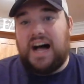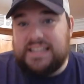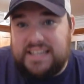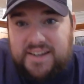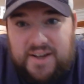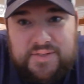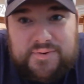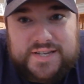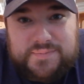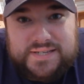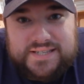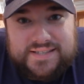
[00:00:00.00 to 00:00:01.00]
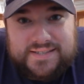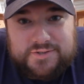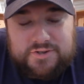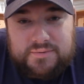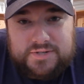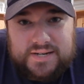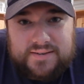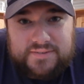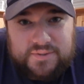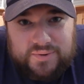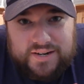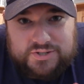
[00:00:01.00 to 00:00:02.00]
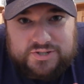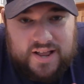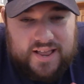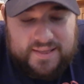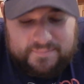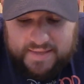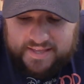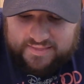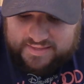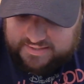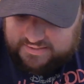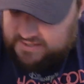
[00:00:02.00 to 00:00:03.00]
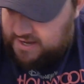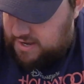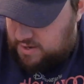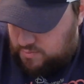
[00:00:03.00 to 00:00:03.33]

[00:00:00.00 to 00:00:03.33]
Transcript: I'll link all the recipes in the description if you want to try and make these.